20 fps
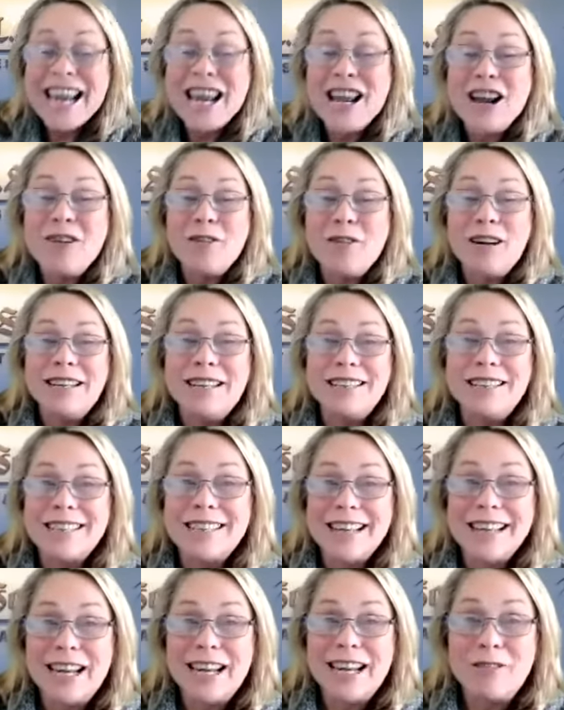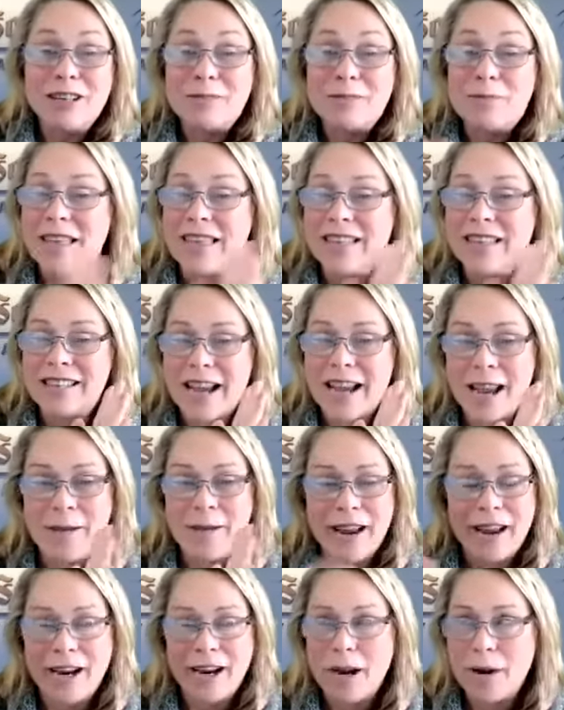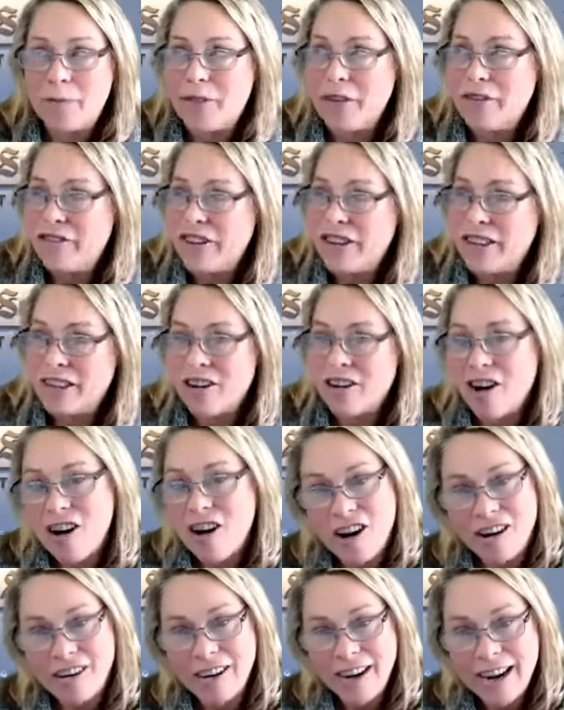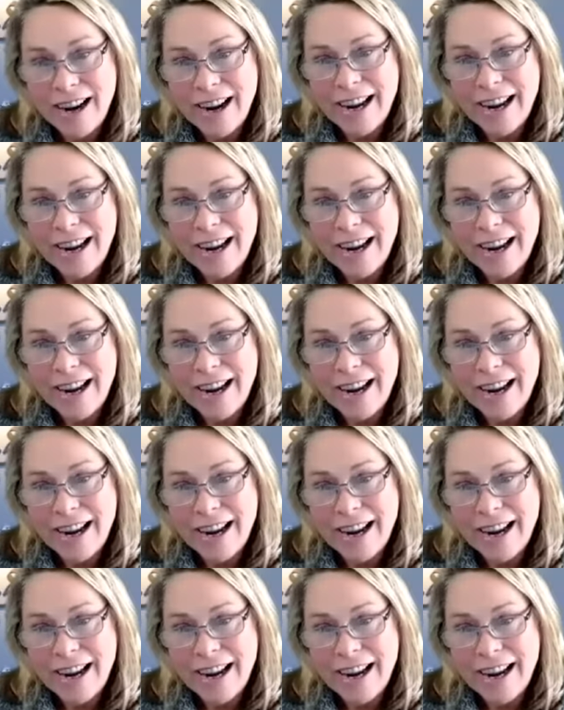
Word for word: it was it was by the time i hung up the fifth call